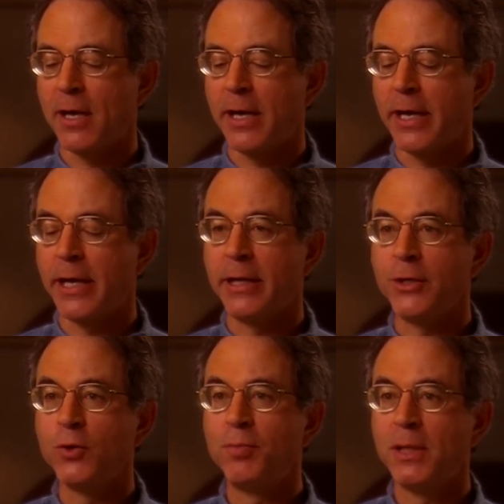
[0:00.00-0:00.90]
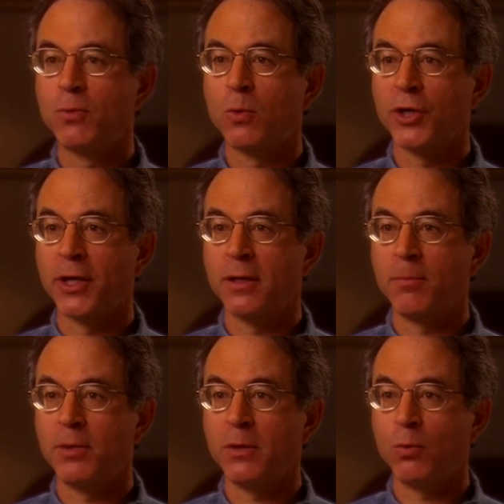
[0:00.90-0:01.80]
I knew people were going to
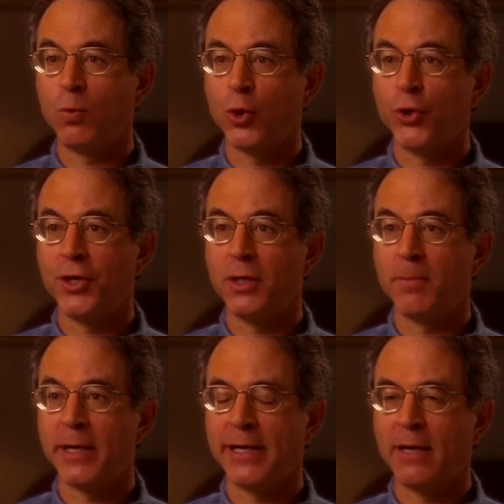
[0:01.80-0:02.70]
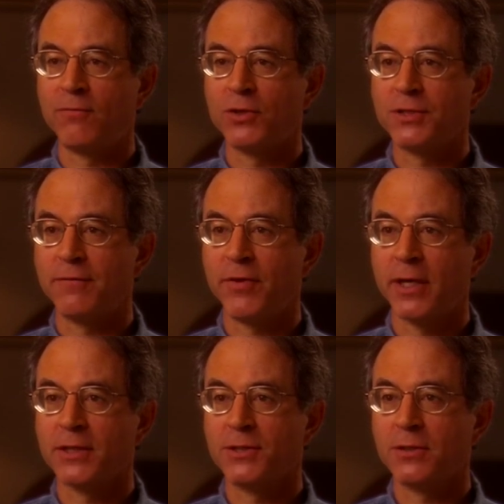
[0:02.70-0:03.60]
be worried about adverse
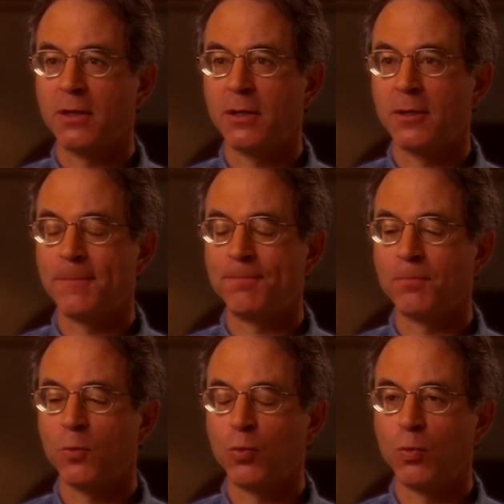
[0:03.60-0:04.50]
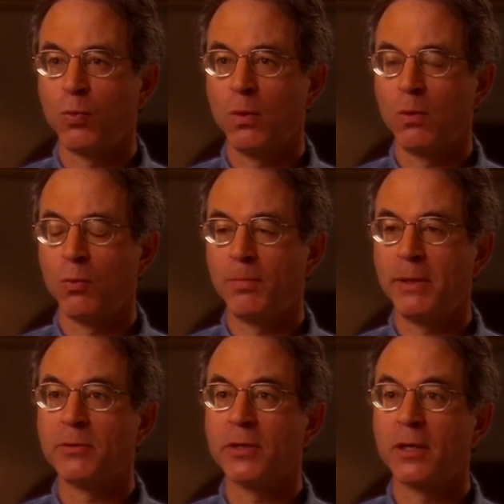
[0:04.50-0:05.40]
effects. Um, where
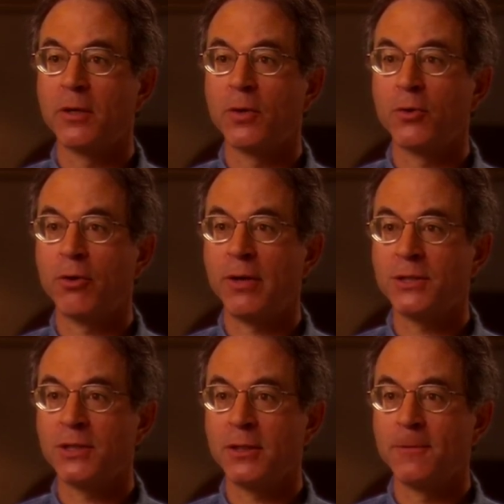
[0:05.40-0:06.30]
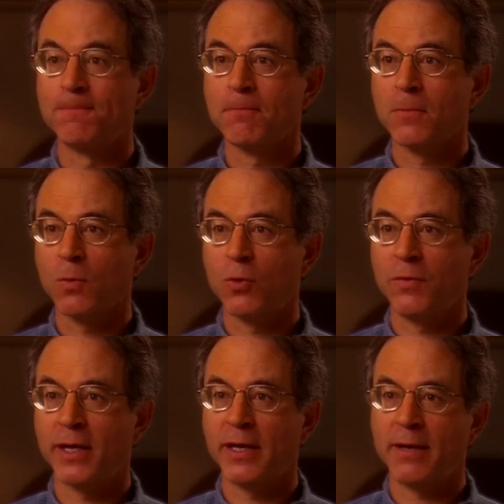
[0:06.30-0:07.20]
people are going to go crazy? Where
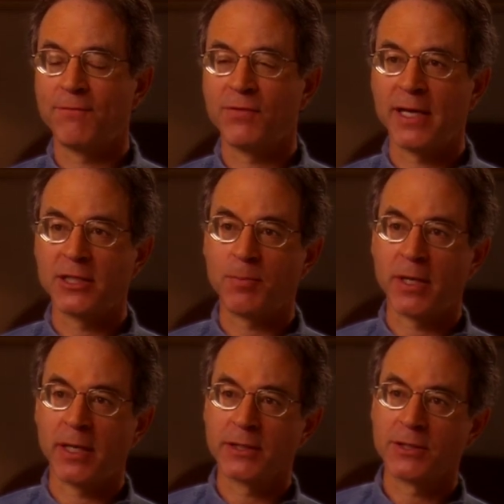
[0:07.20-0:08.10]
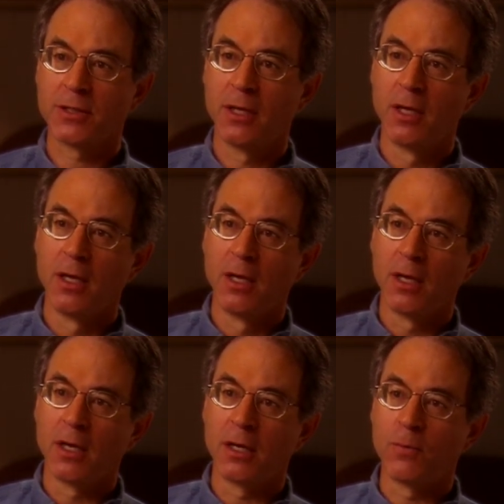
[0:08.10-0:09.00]
they're going to have flashbacks?
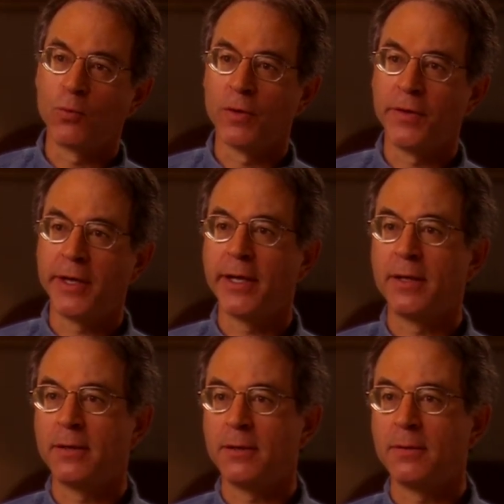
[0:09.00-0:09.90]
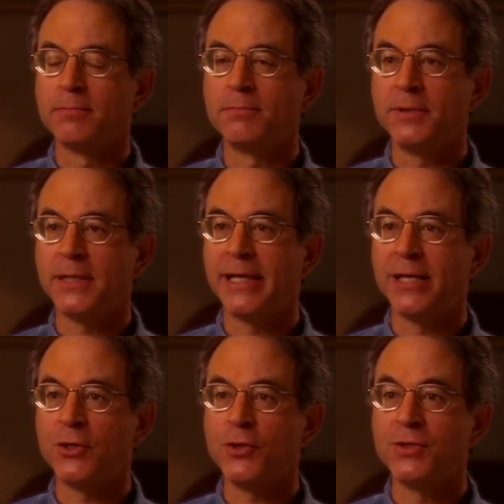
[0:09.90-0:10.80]
Um, were they going to
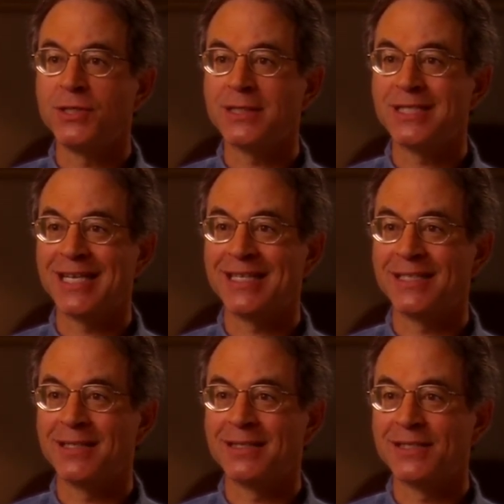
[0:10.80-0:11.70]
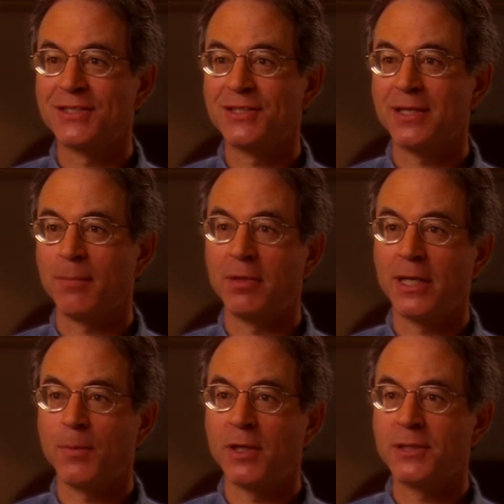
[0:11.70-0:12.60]
begin using psychedelics and
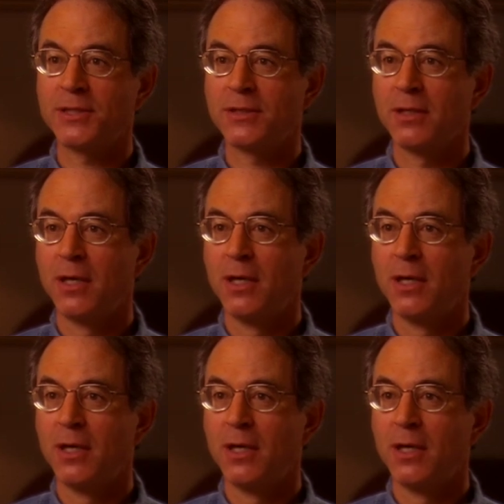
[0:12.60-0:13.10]
blame us?